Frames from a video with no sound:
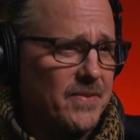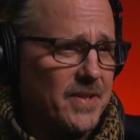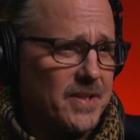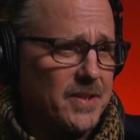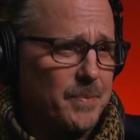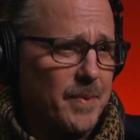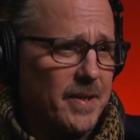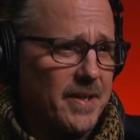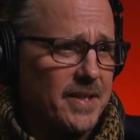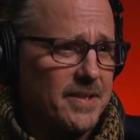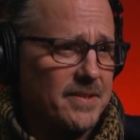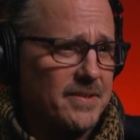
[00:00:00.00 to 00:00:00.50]

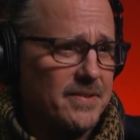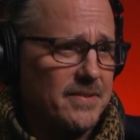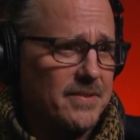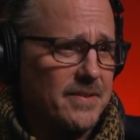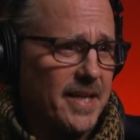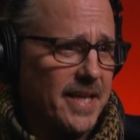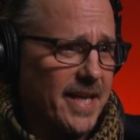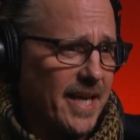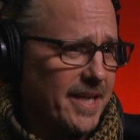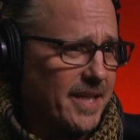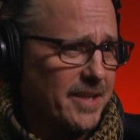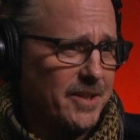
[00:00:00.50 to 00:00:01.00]
experience,
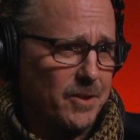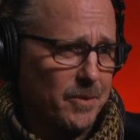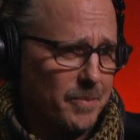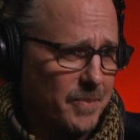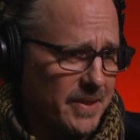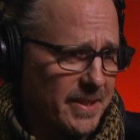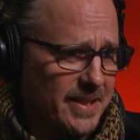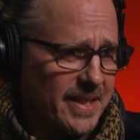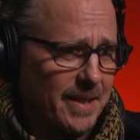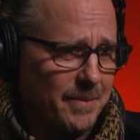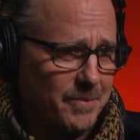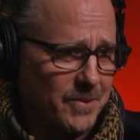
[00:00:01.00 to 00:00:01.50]
and I can do a
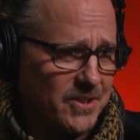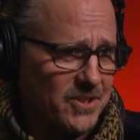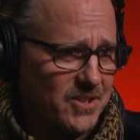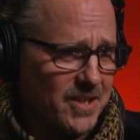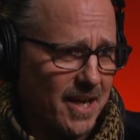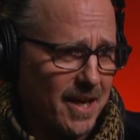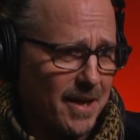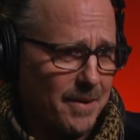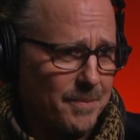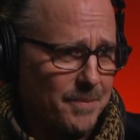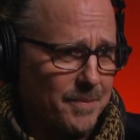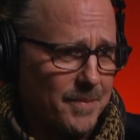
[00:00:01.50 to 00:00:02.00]
pretty damn good
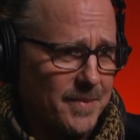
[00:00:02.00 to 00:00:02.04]
job,